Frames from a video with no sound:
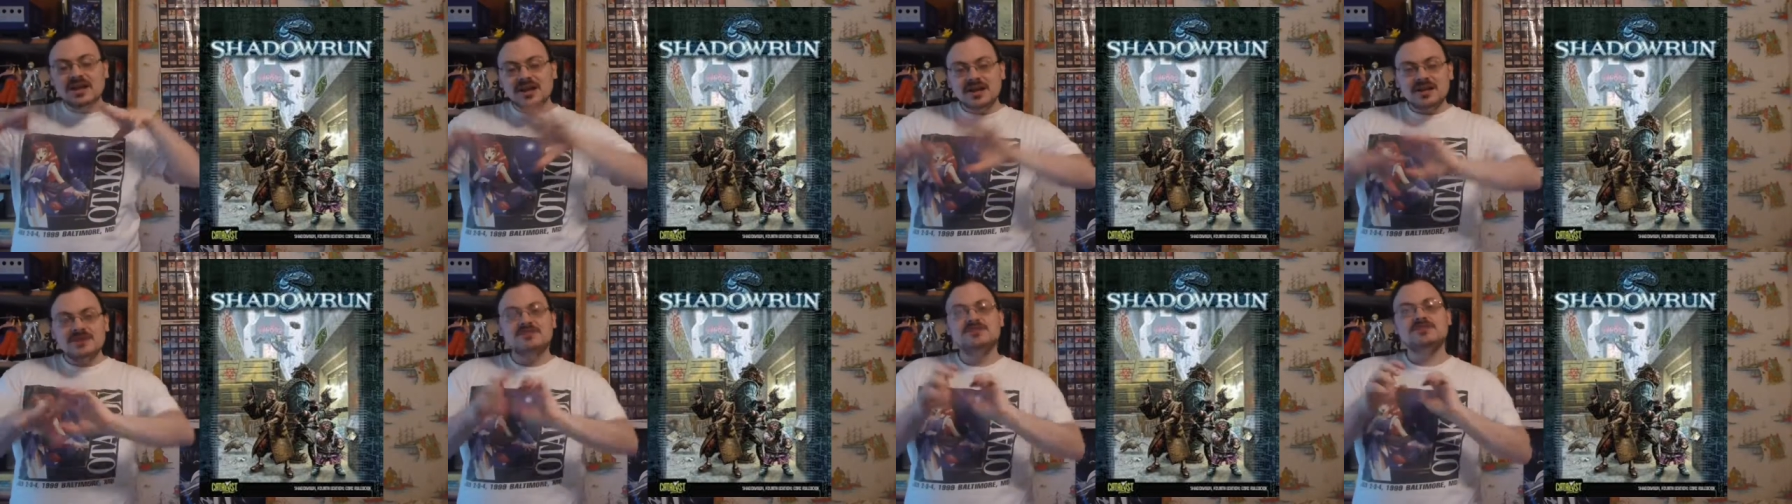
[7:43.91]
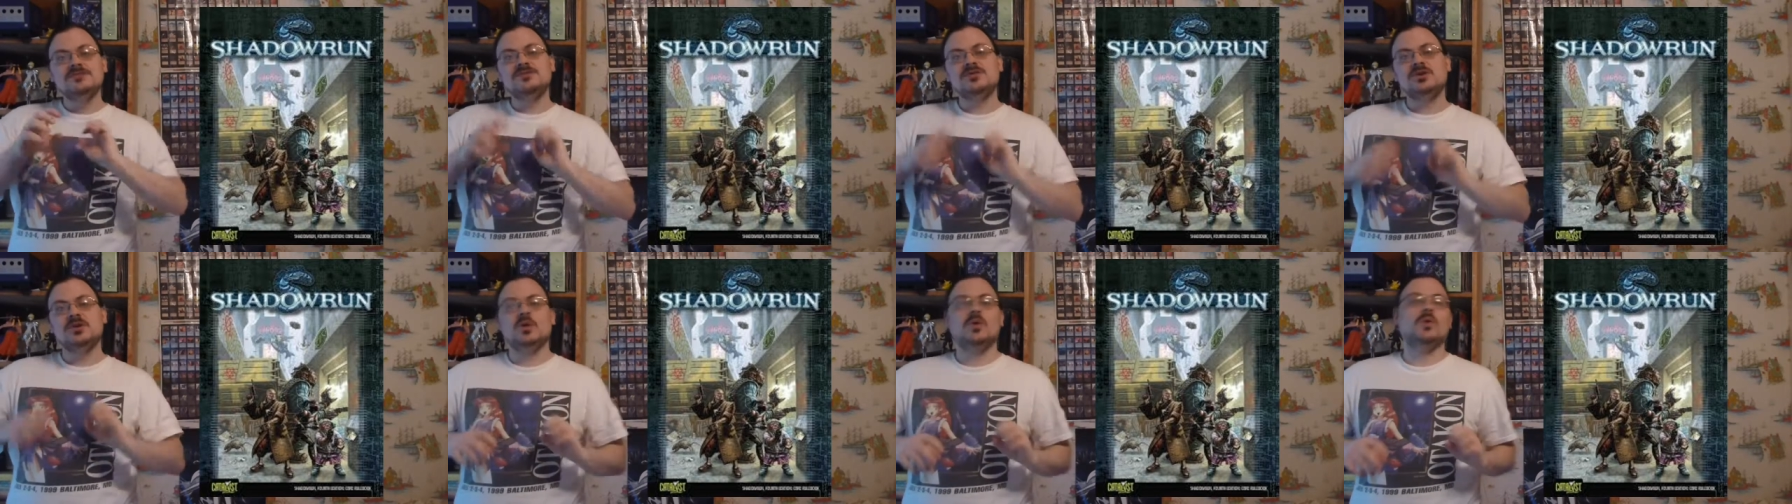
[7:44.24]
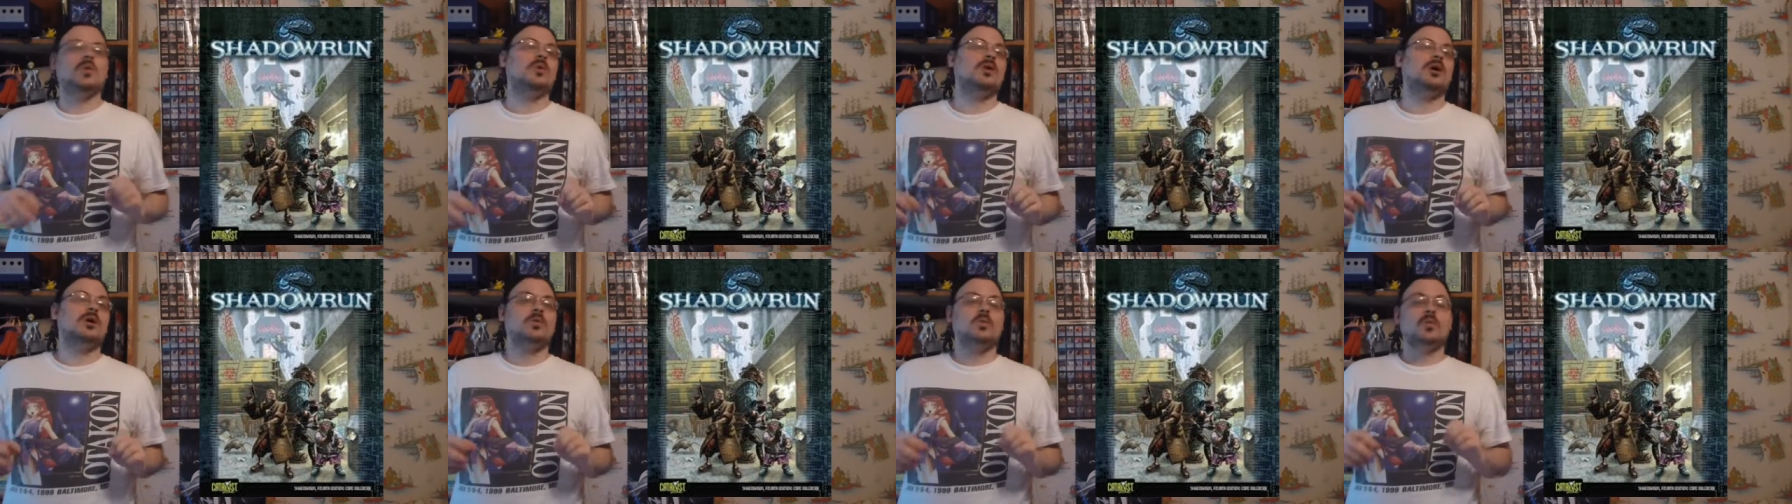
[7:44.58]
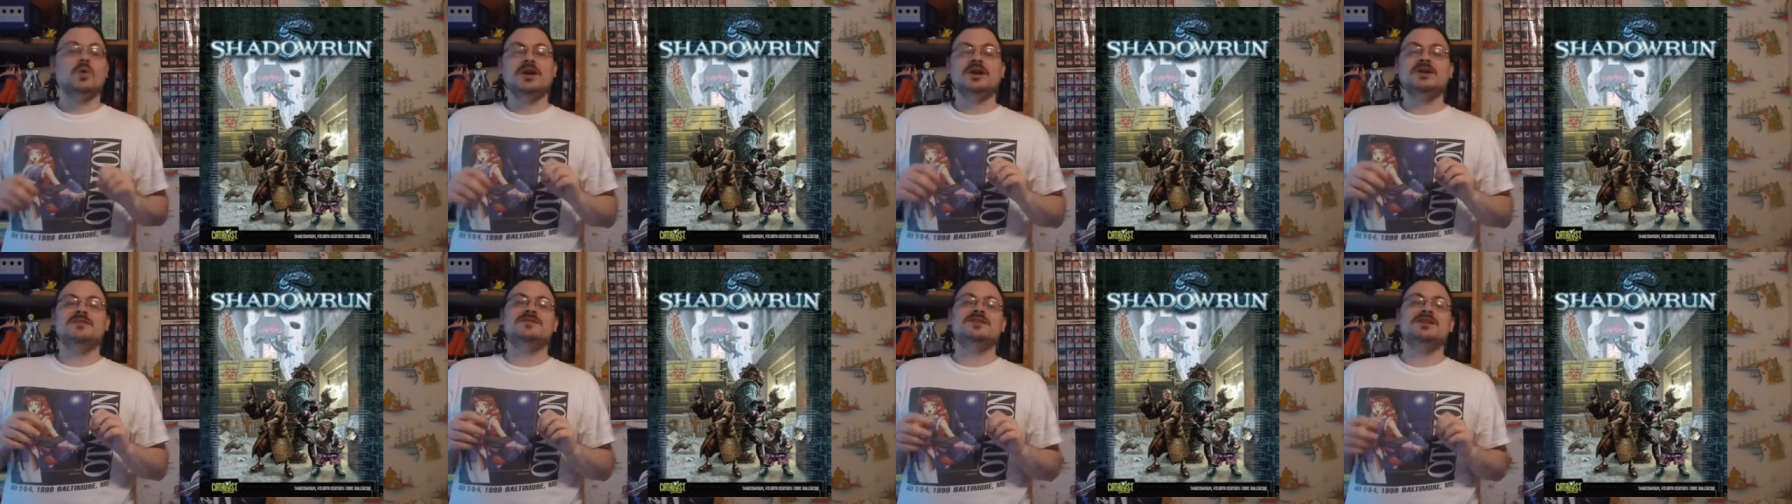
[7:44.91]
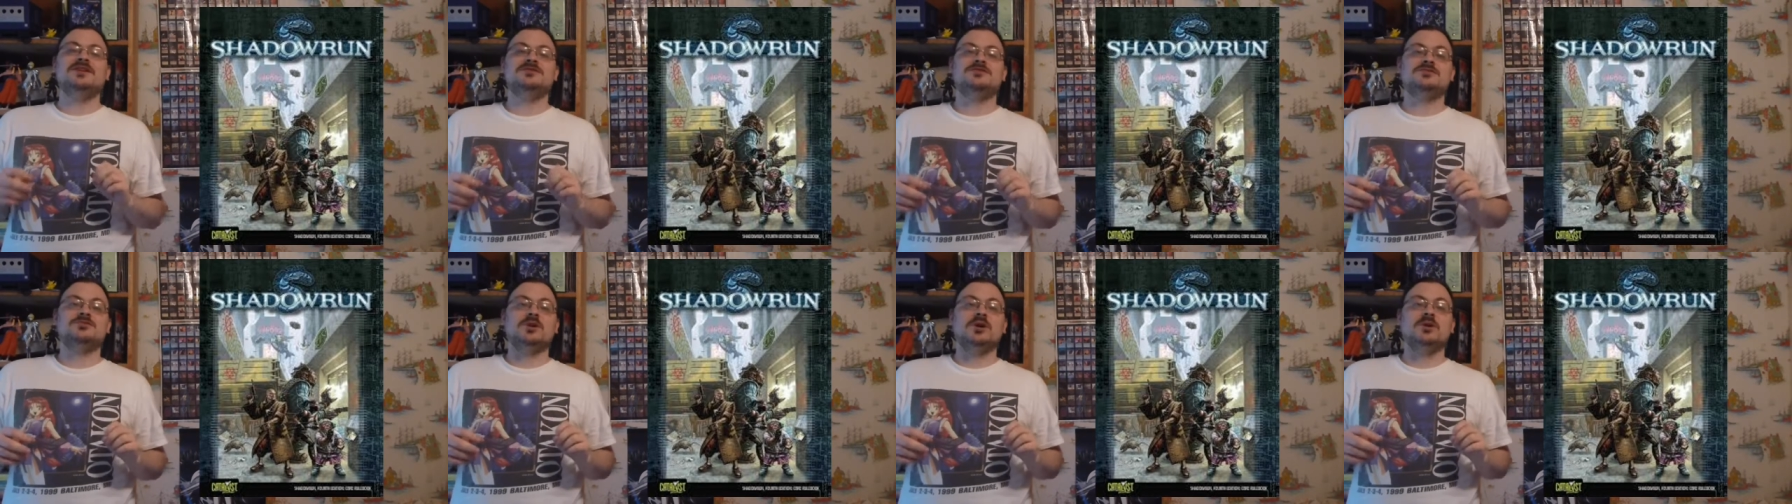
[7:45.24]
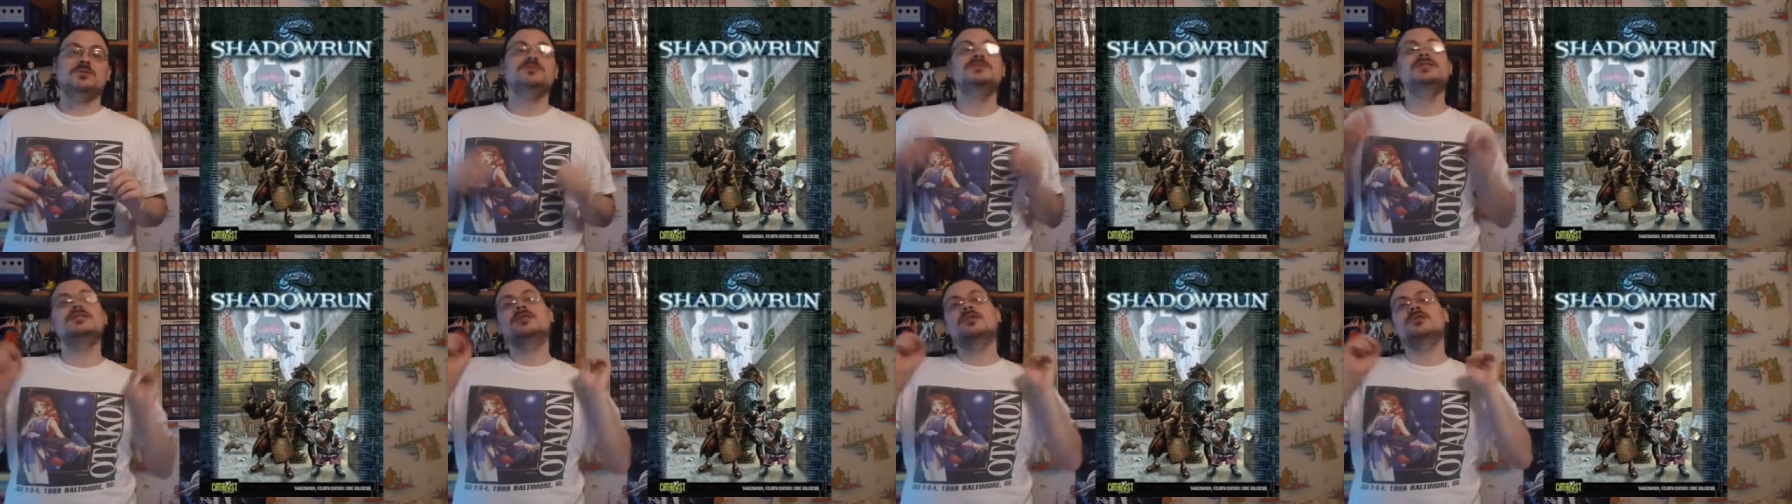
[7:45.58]
into one of these
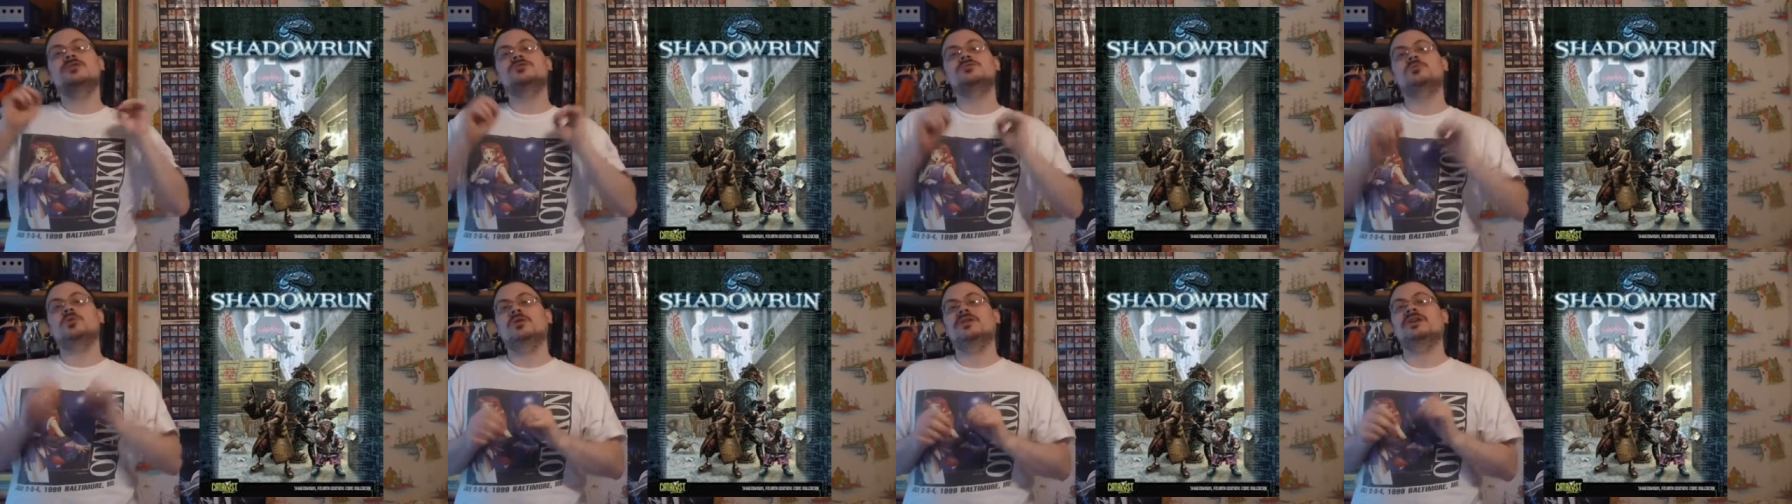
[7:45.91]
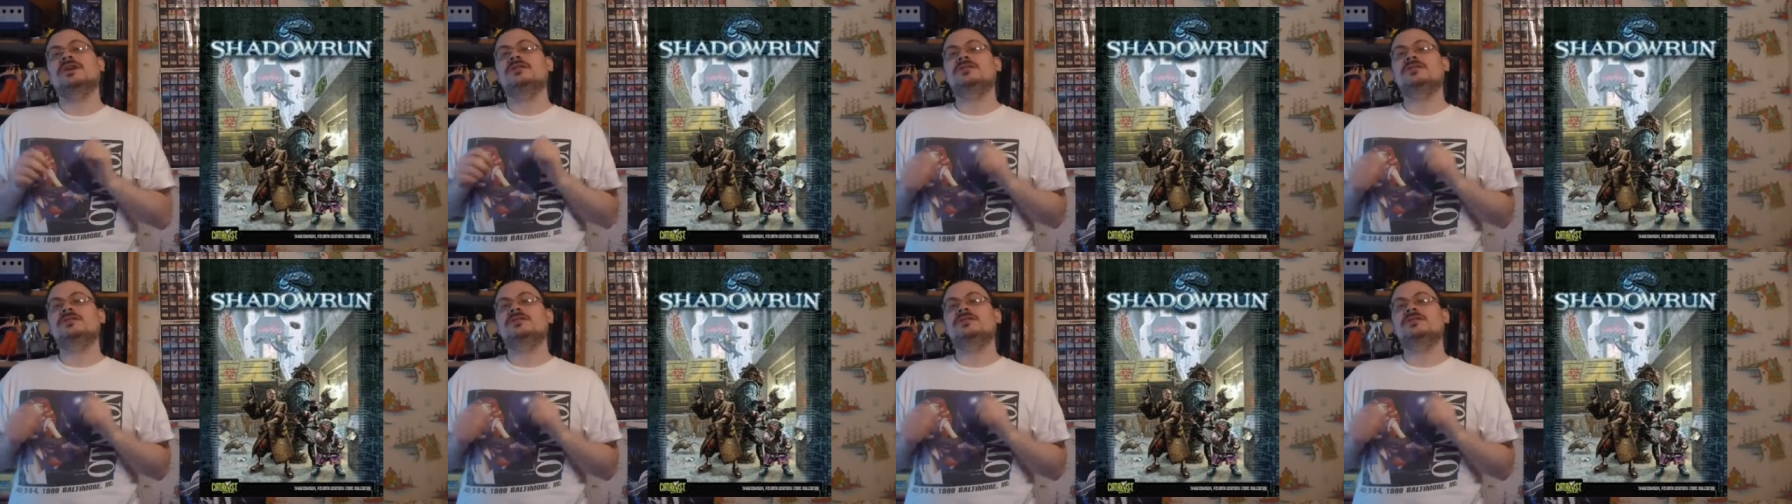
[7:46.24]
drones and controlling